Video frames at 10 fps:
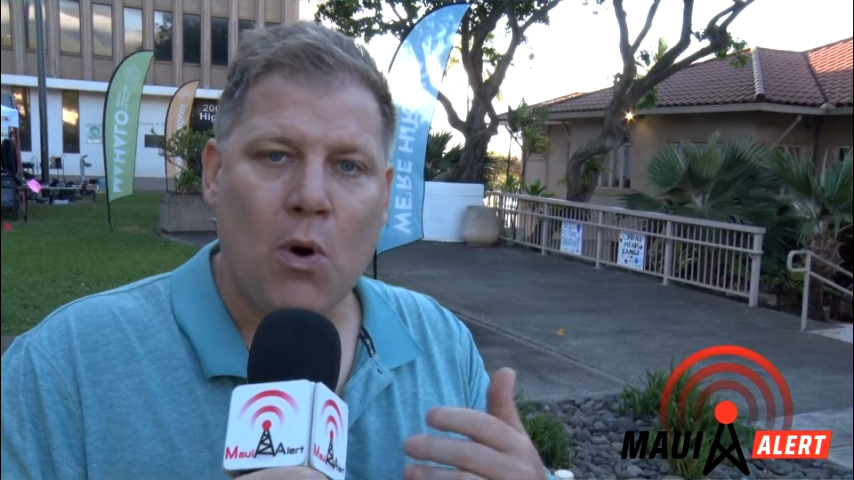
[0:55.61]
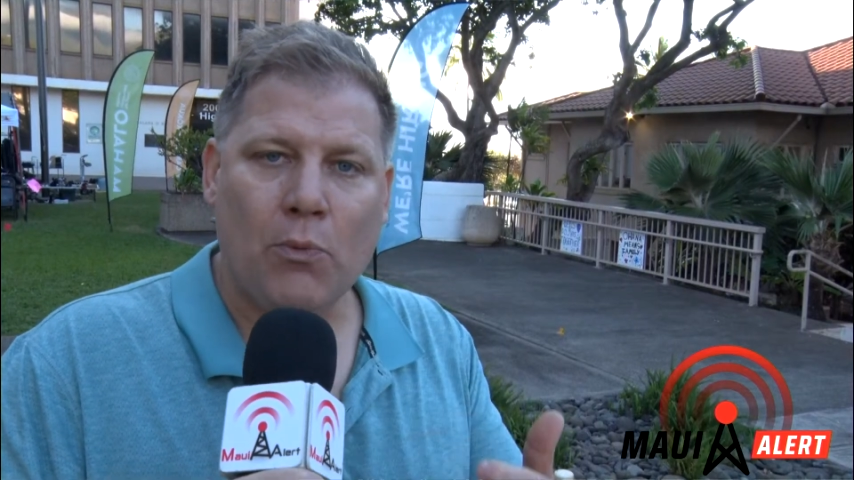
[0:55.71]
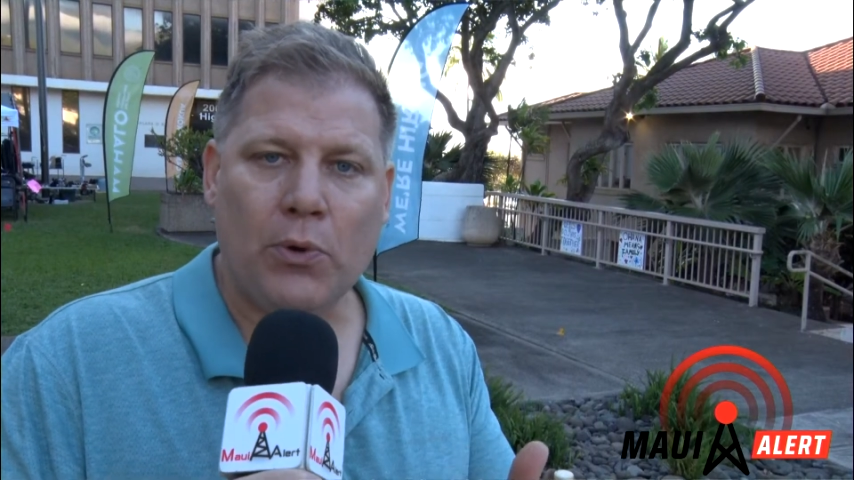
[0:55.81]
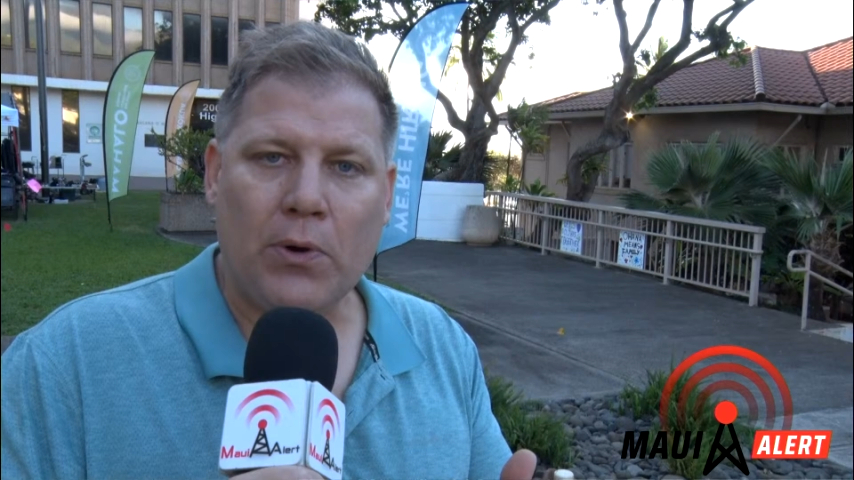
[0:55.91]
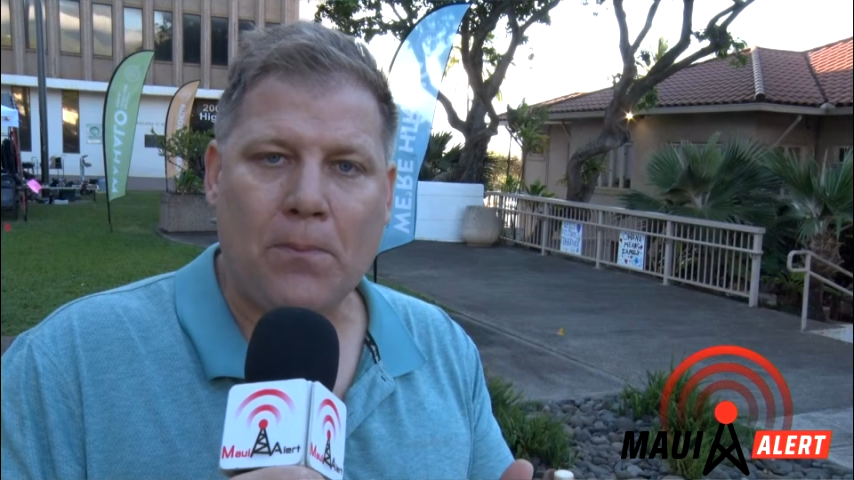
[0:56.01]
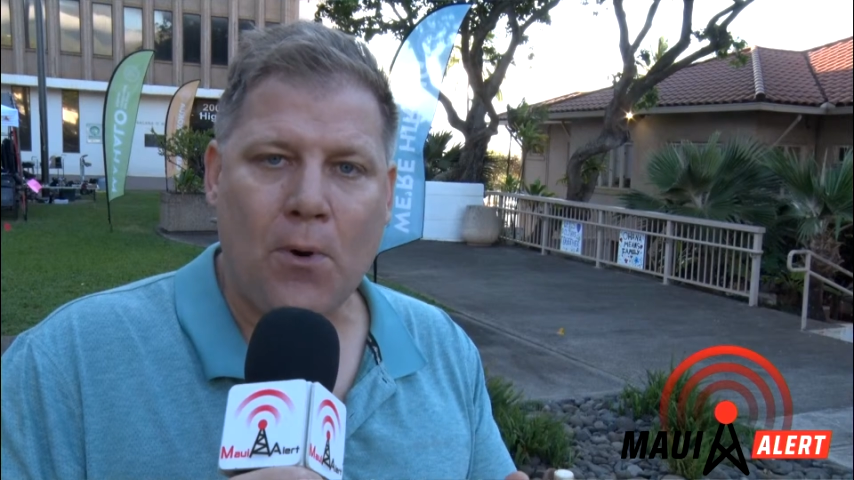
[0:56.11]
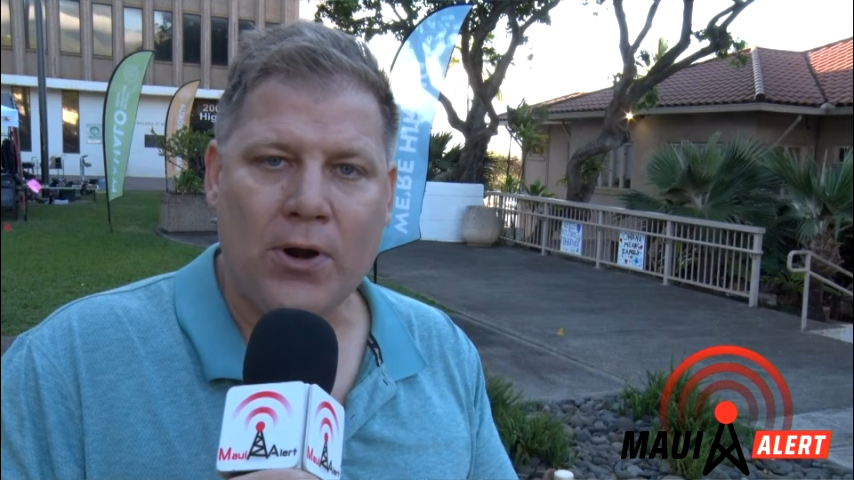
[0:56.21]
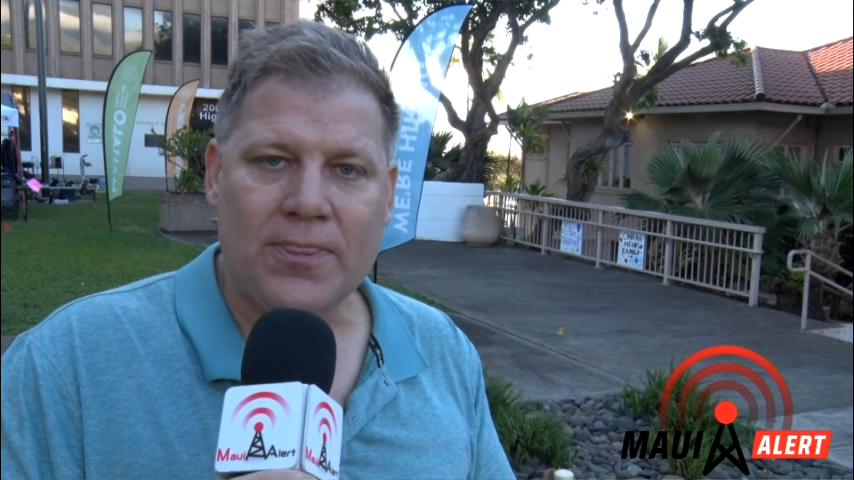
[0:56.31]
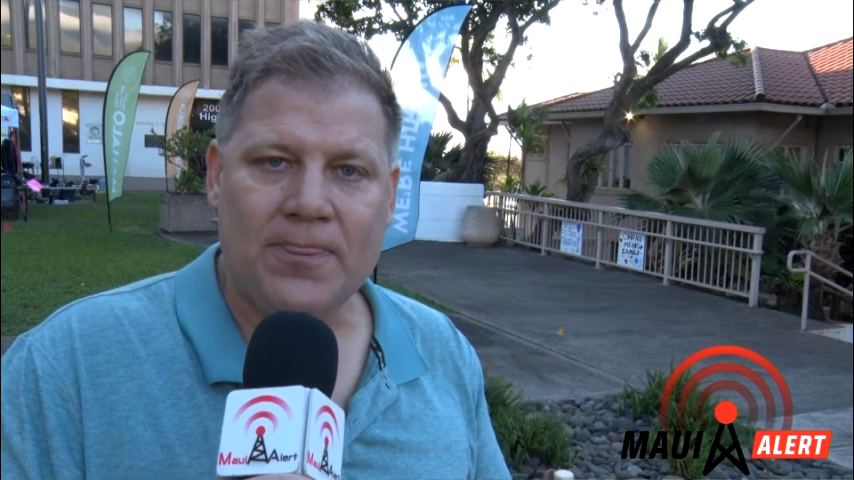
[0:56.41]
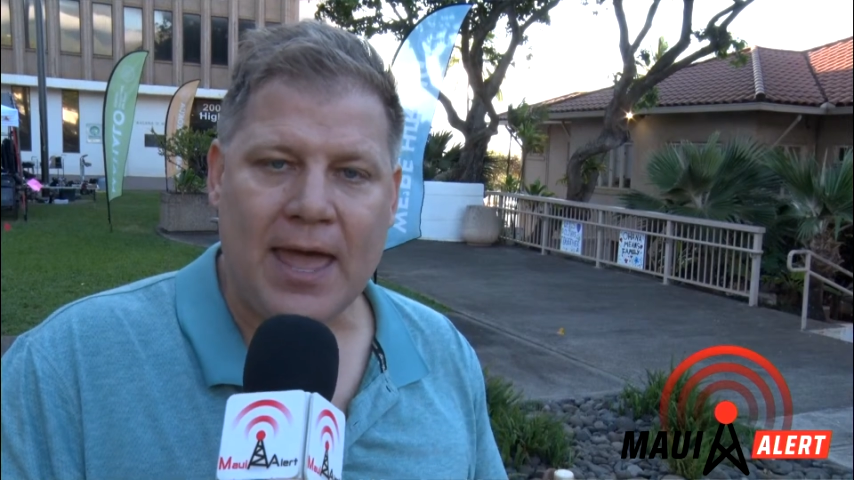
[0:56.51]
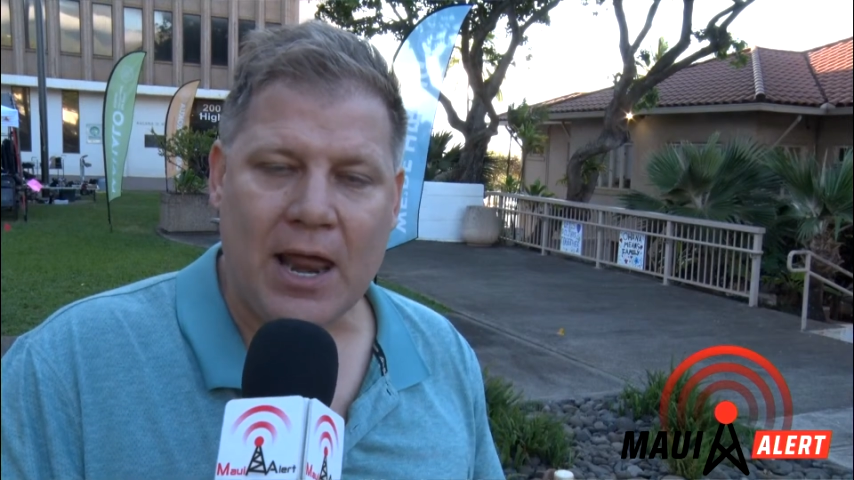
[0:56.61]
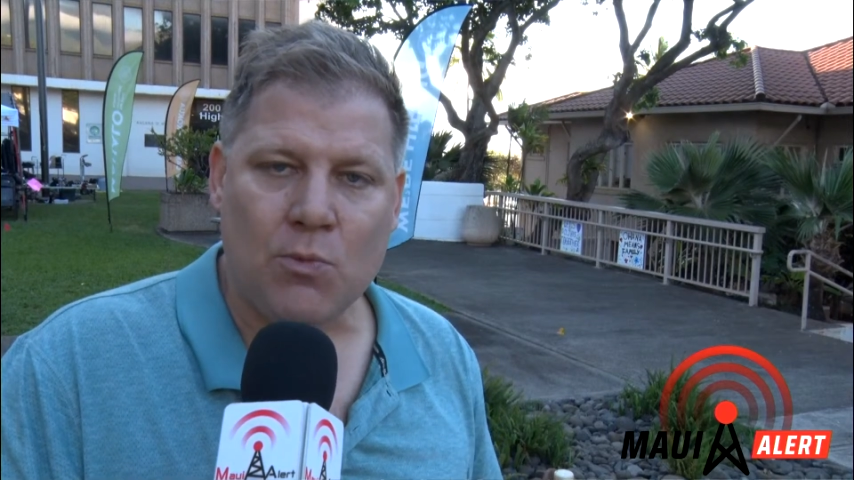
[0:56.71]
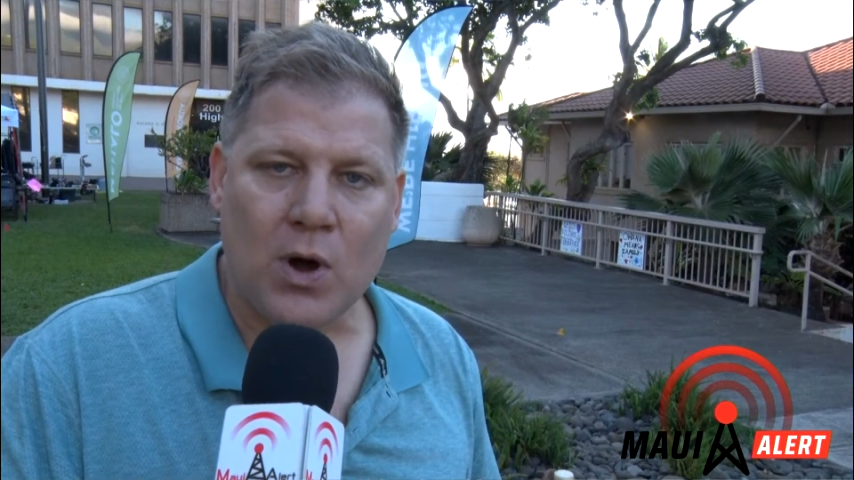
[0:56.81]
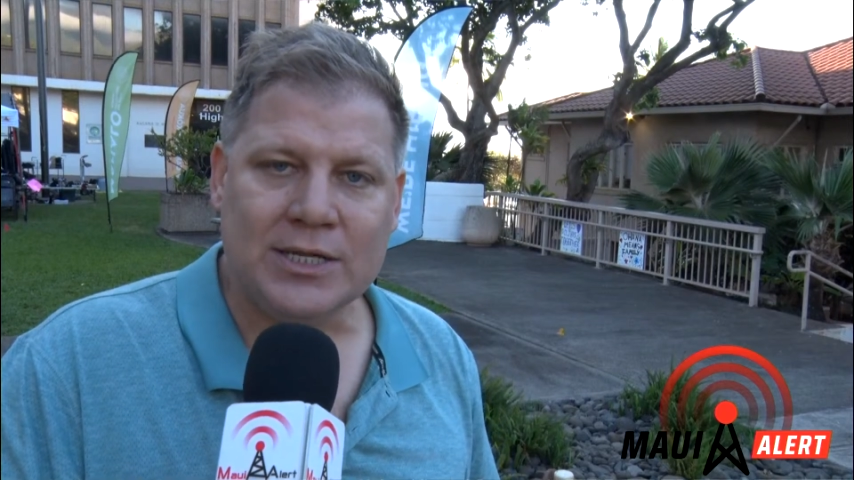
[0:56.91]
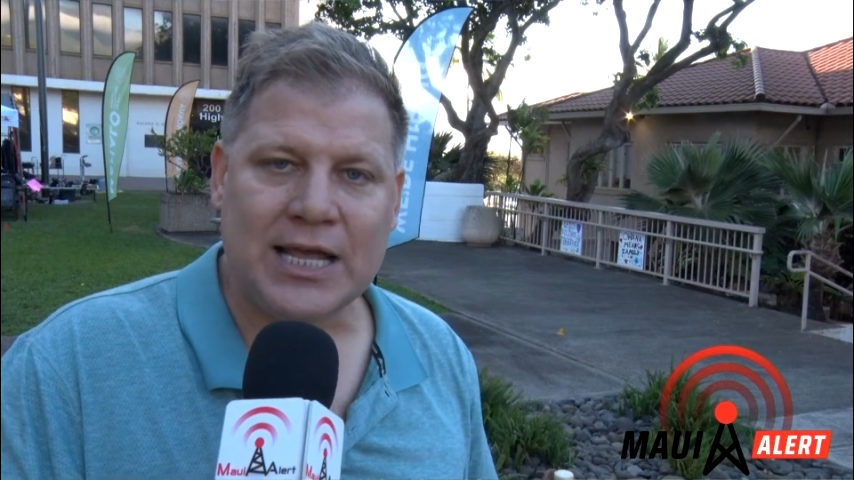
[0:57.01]
What we reported
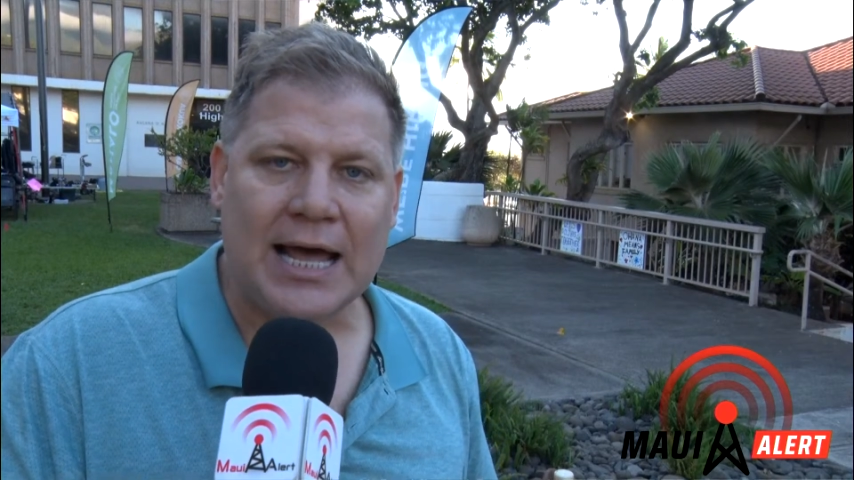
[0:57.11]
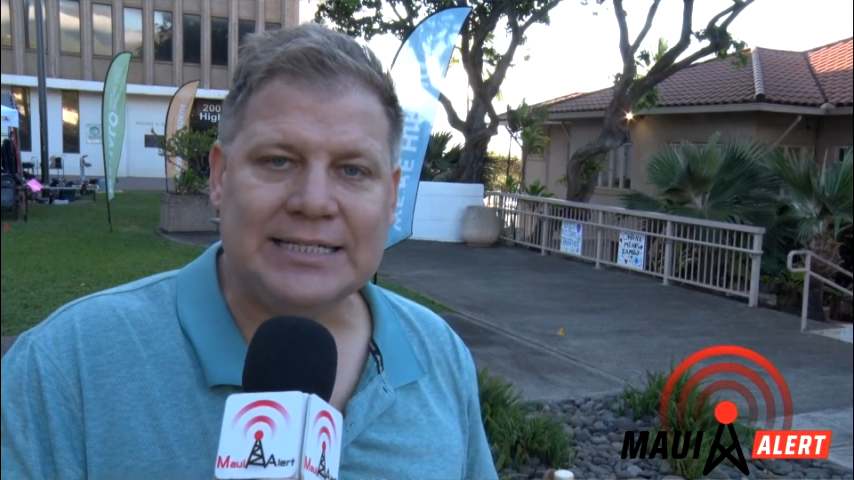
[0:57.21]
then was